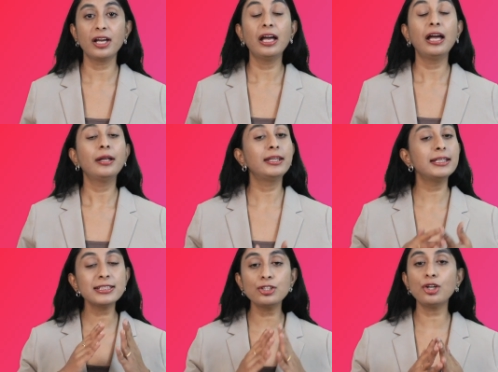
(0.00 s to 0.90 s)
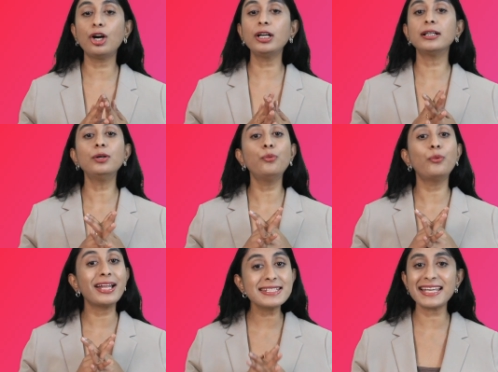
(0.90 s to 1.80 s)
This is not a
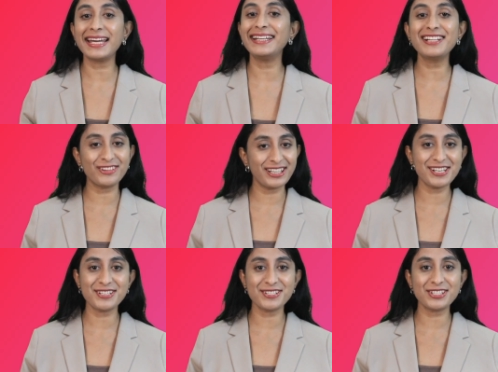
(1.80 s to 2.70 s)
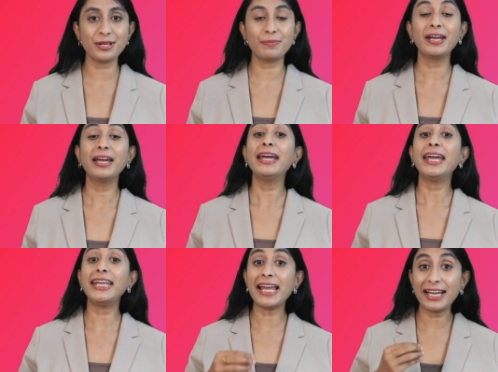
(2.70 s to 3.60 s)
one-sided relationship. In
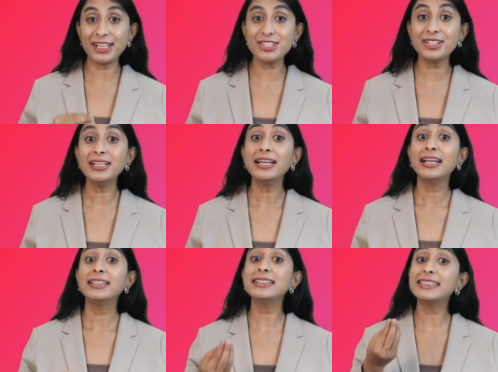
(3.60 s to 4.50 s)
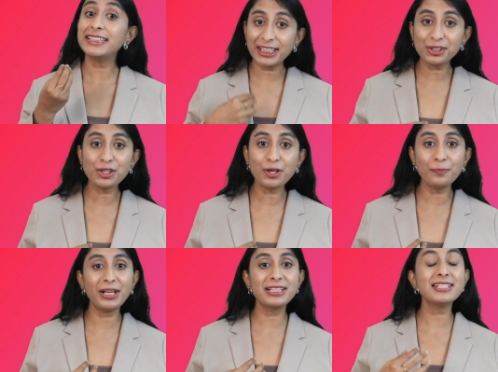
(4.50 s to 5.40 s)
addition, the sacred
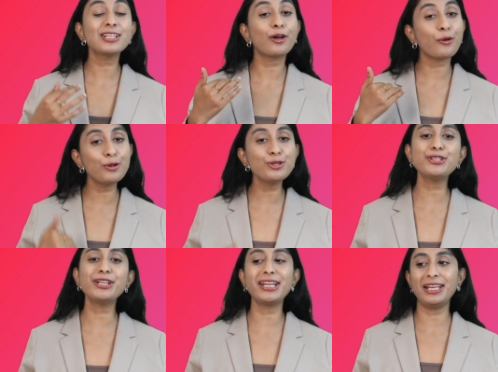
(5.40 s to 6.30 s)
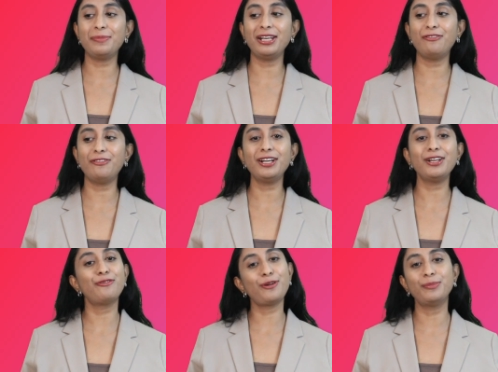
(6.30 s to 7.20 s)
complexes are also getting benefit
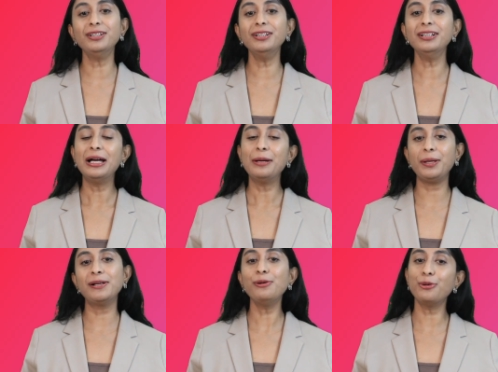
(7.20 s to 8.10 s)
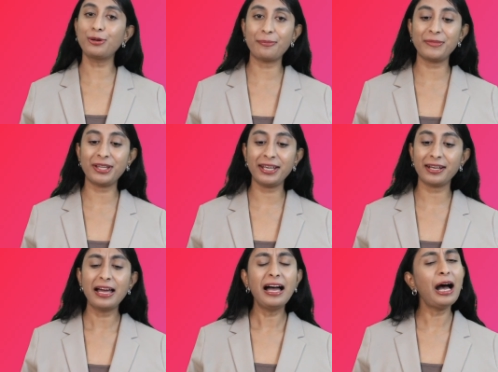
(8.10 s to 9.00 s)
from the people who come there.
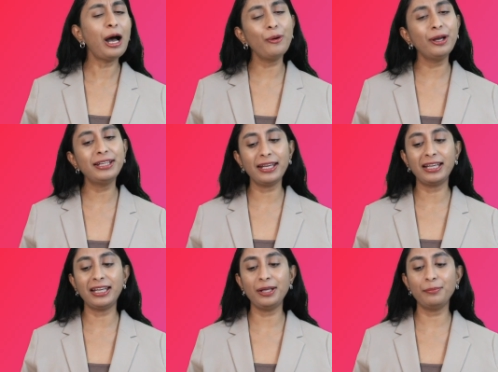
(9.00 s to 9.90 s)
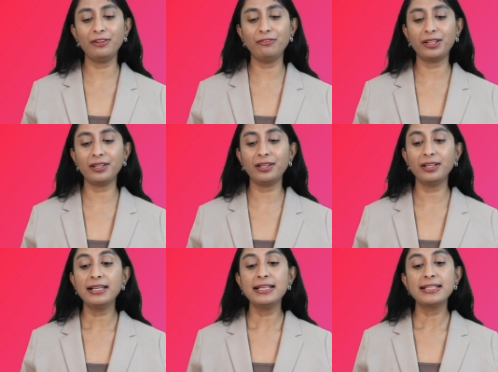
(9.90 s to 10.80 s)
How are they getting benefited?
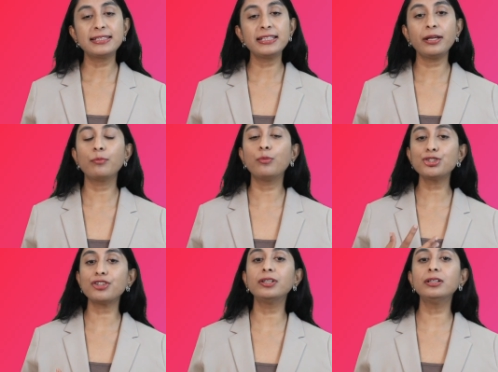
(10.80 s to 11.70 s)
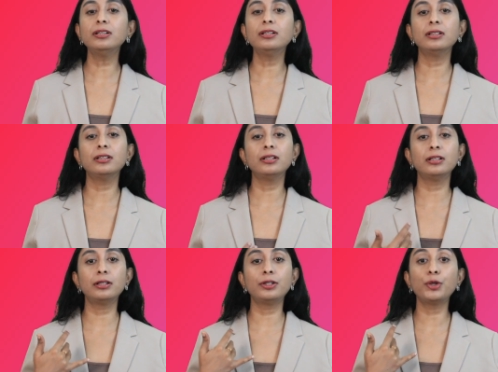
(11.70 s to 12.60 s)
See, most of the
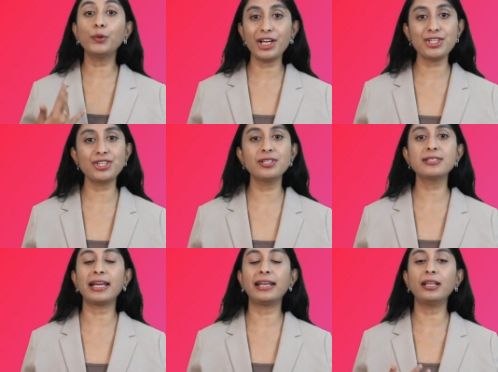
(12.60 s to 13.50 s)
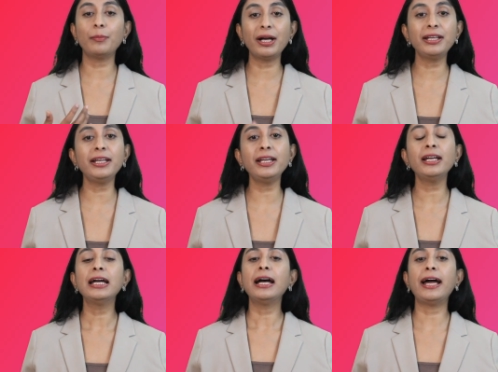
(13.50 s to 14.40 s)
donations and the money, and